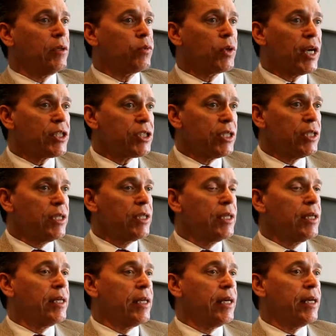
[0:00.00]
rested,
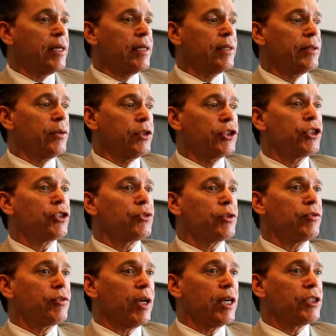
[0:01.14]
or just
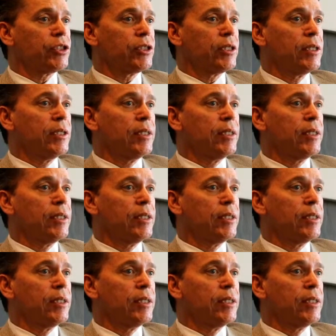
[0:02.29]
refreshed.